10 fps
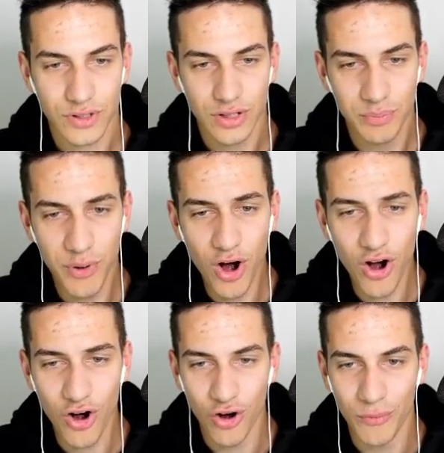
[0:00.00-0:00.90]

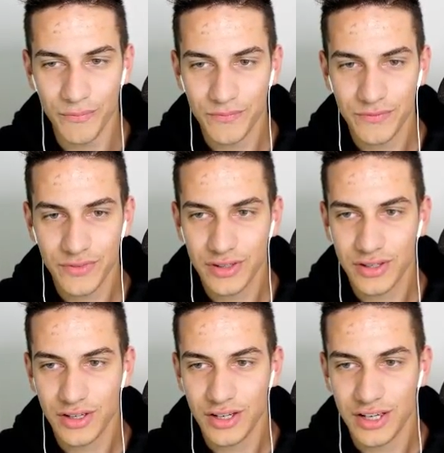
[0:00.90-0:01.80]
Boom.
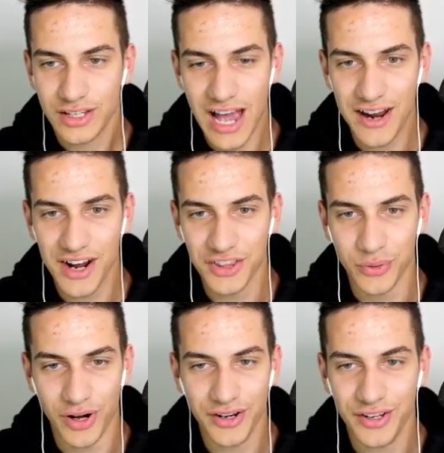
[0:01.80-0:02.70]
Got another
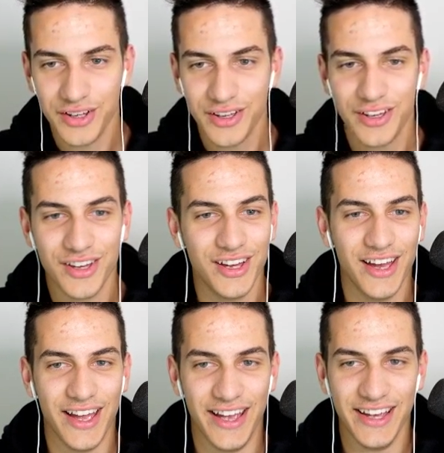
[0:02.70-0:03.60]
one.
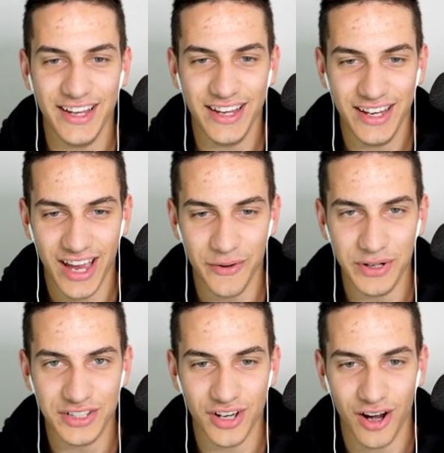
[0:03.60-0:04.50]
Hey, here we
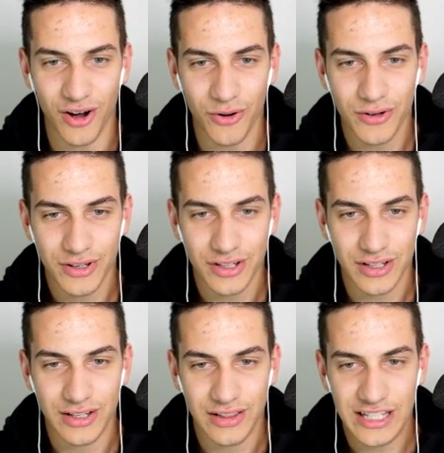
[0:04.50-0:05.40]
go.
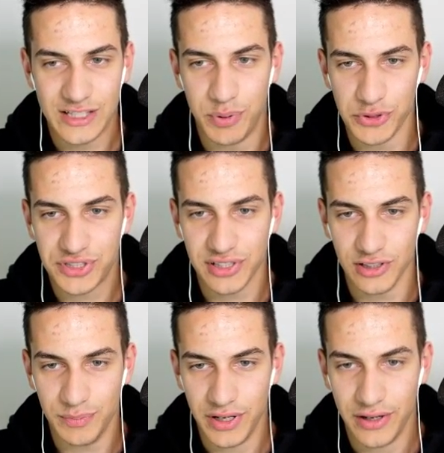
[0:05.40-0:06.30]
Let's boost a little
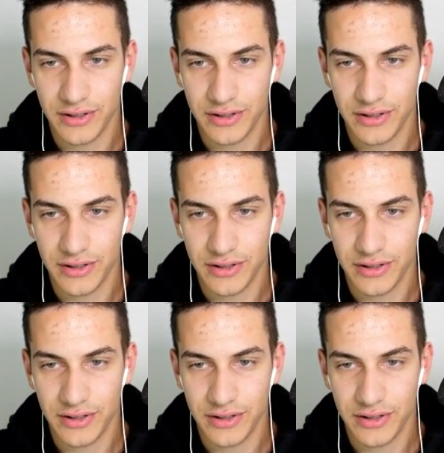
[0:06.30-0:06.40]
bit.